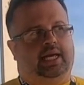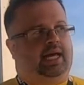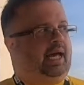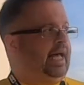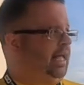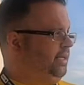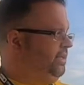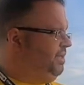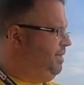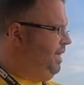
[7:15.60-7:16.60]

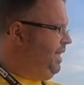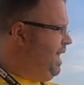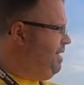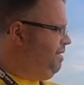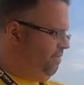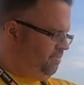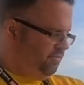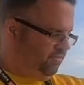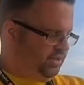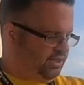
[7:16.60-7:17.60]
And again,
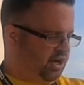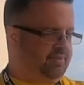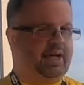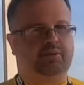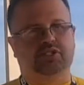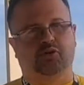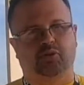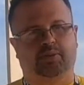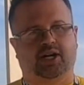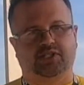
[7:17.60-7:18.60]
time now is
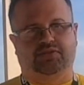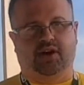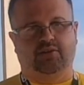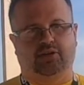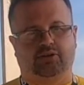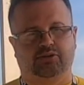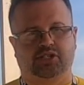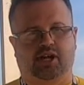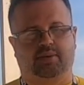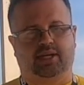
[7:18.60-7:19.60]
5:15 local
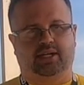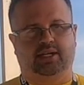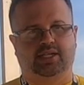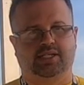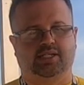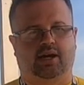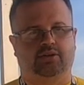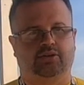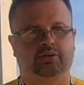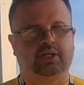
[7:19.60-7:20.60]
time here in
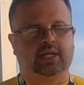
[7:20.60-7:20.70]
Sarno,